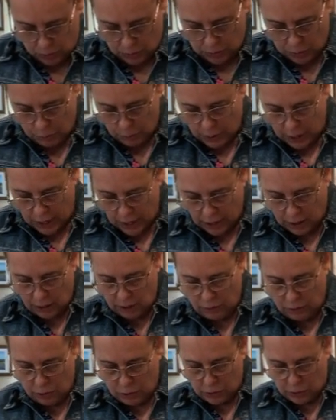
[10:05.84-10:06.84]
the back of
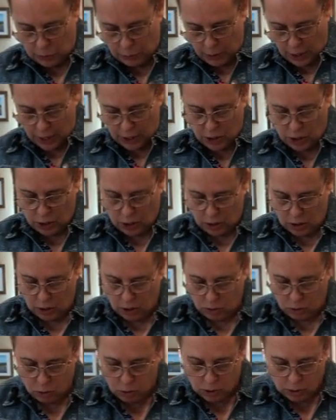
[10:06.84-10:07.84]
your spatula
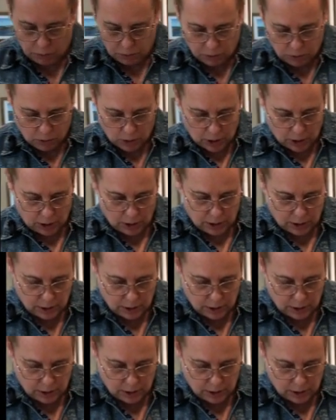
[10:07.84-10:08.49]
or a fork,